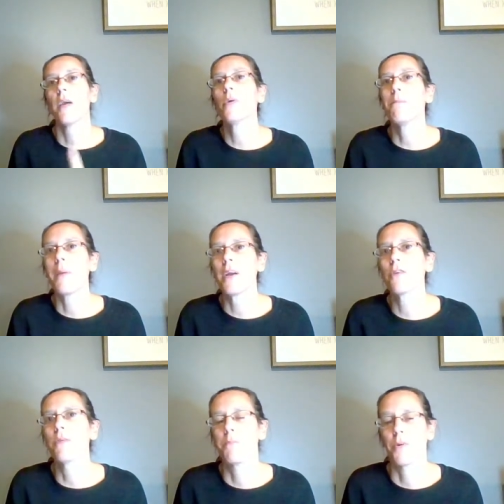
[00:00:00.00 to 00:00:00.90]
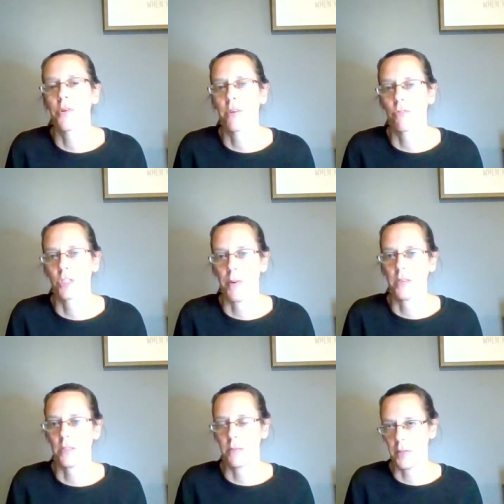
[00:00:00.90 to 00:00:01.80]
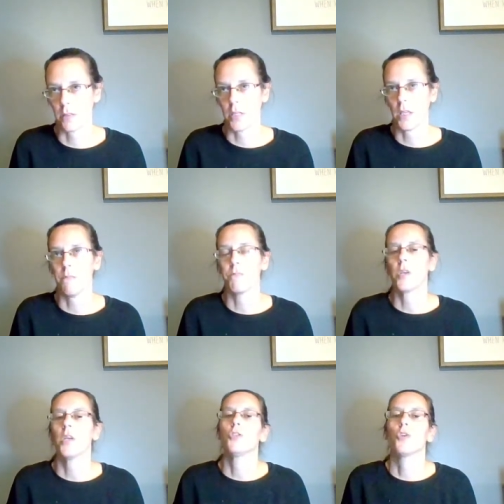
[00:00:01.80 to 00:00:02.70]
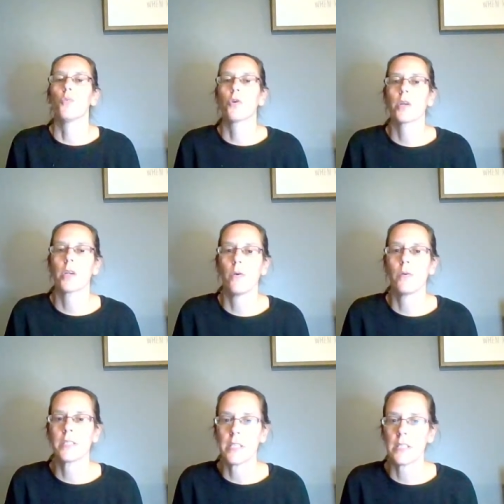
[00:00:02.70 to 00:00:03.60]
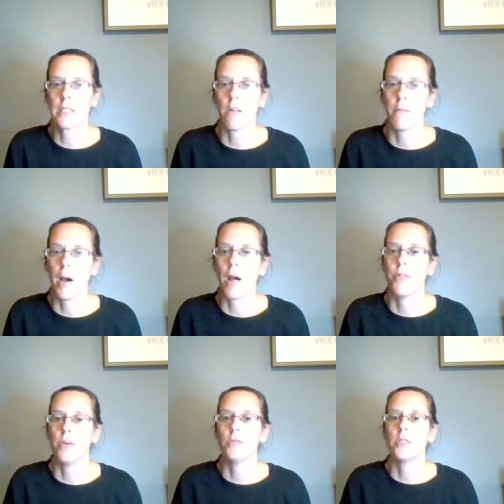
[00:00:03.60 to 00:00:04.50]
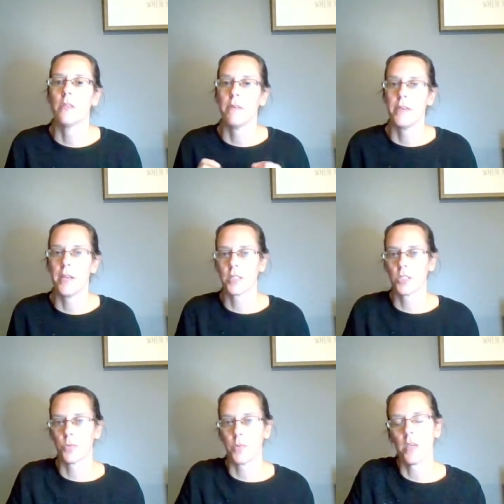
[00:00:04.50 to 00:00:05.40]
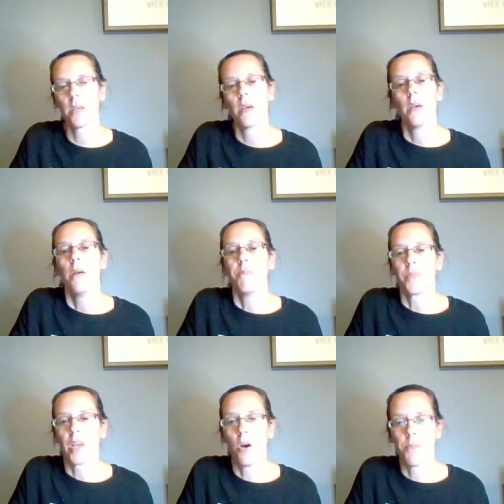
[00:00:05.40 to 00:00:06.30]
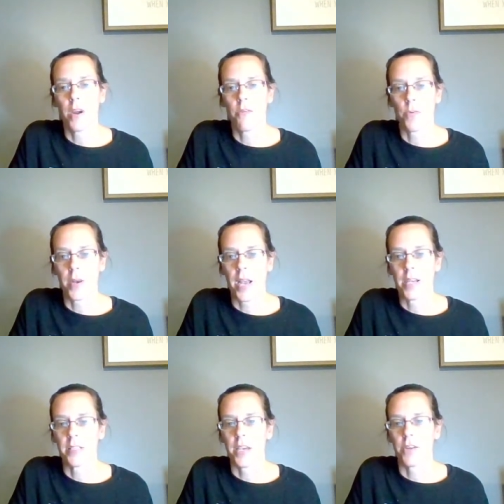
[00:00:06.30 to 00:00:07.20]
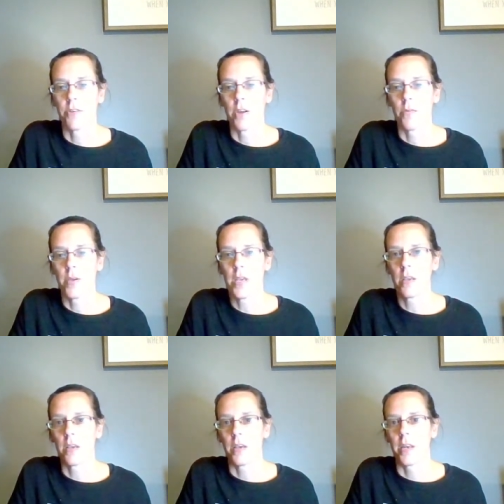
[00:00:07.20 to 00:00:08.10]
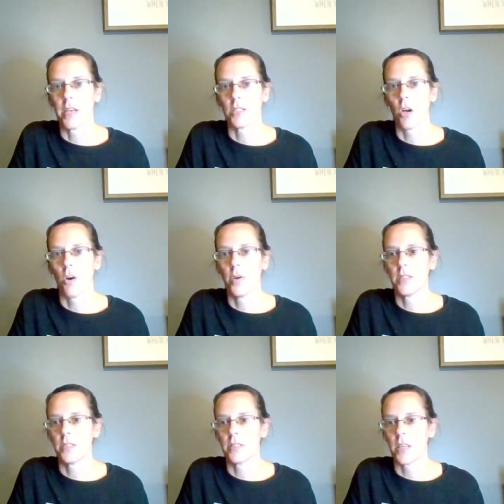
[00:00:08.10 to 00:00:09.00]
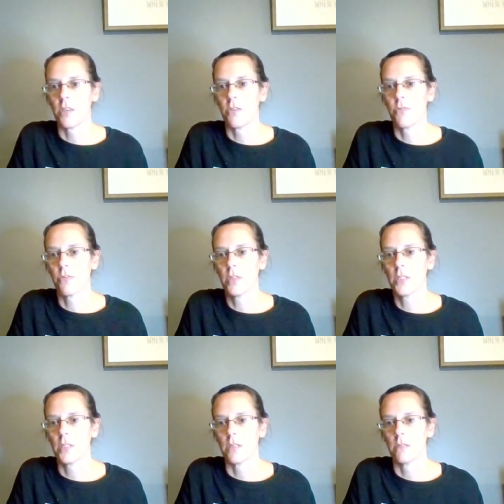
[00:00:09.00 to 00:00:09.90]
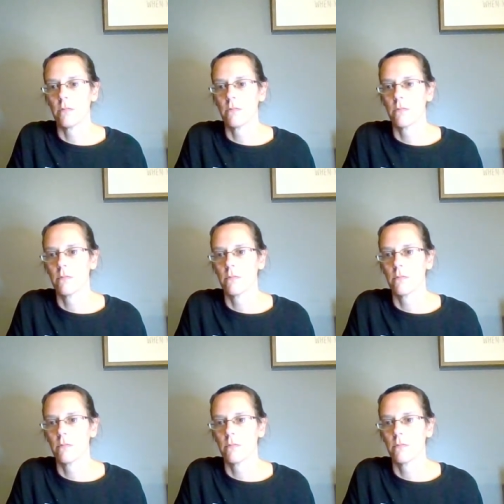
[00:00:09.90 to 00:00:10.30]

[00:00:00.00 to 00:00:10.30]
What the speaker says: And we bear the burden of responsibility. So we're going to go into detail about those next week. I hope everyone has a great week. And as always, thank you for listening.